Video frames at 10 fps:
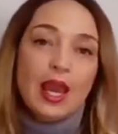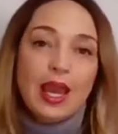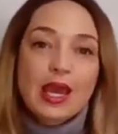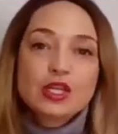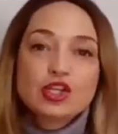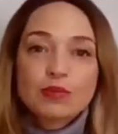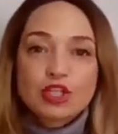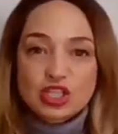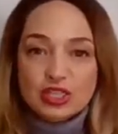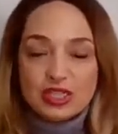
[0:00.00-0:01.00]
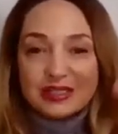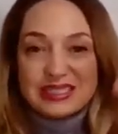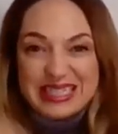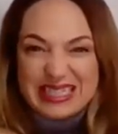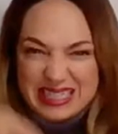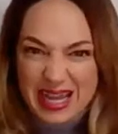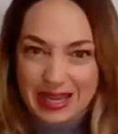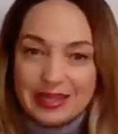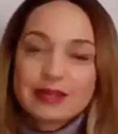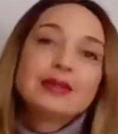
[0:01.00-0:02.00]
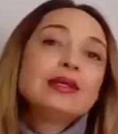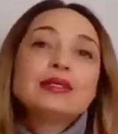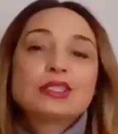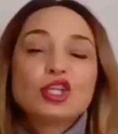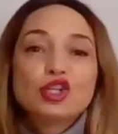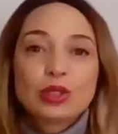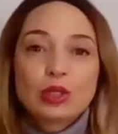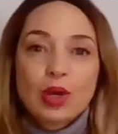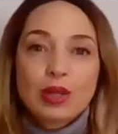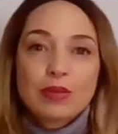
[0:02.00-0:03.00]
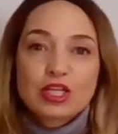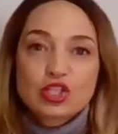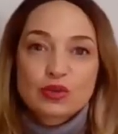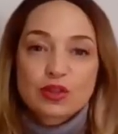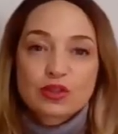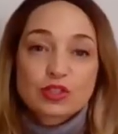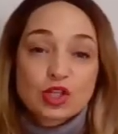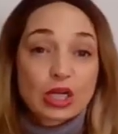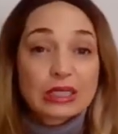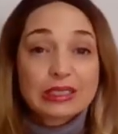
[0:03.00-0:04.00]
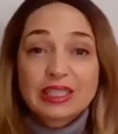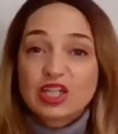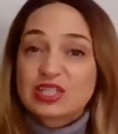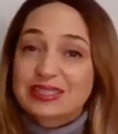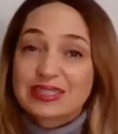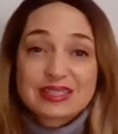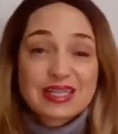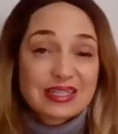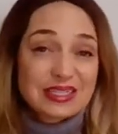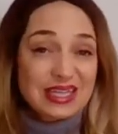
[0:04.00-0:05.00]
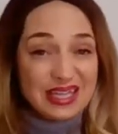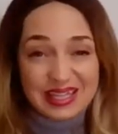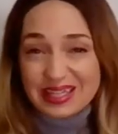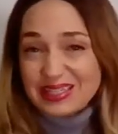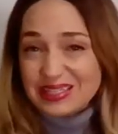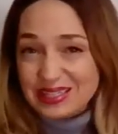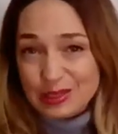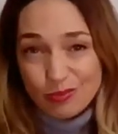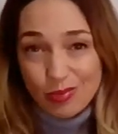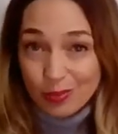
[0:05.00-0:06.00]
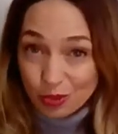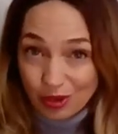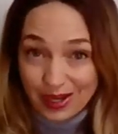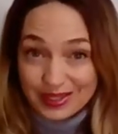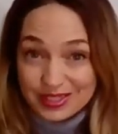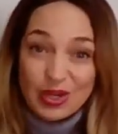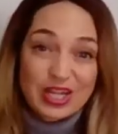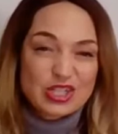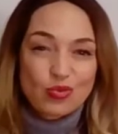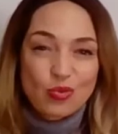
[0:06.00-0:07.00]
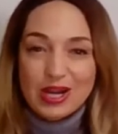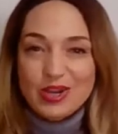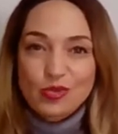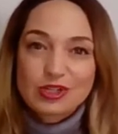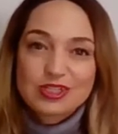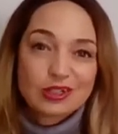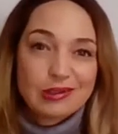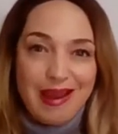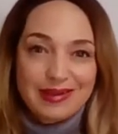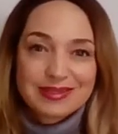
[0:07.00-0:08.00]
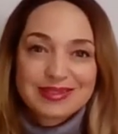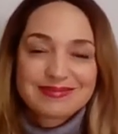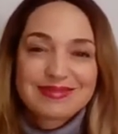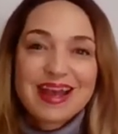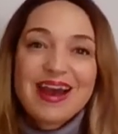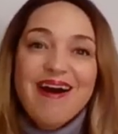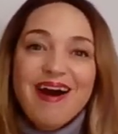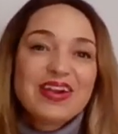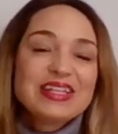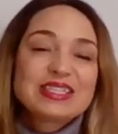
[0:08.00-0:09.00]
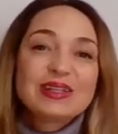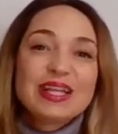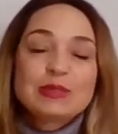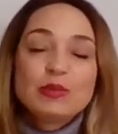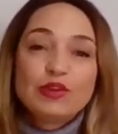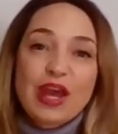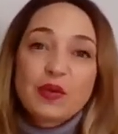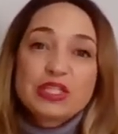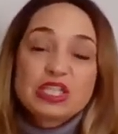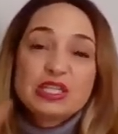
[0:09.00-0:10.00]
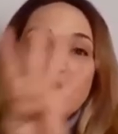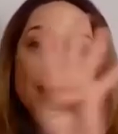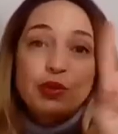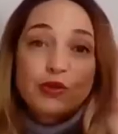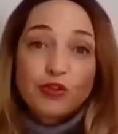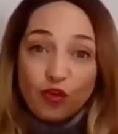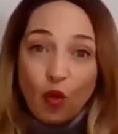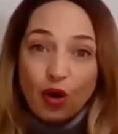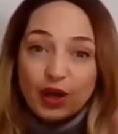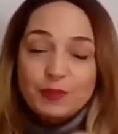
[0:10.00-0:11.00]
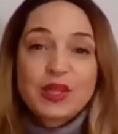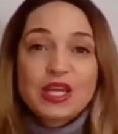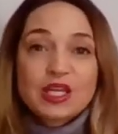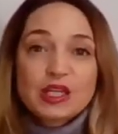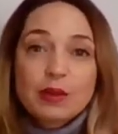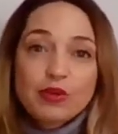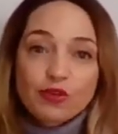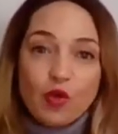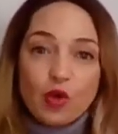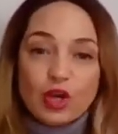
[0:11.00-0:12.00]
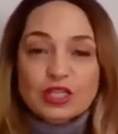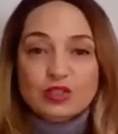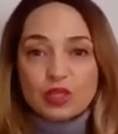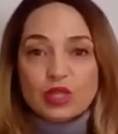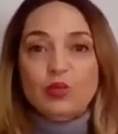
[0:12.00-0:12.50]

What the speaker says: and your mission is today. So you really want to make sure that those are clear, succinct, easy to memorize, right? 20 words or less. All right, so let's move now into number 4. Number 4 is really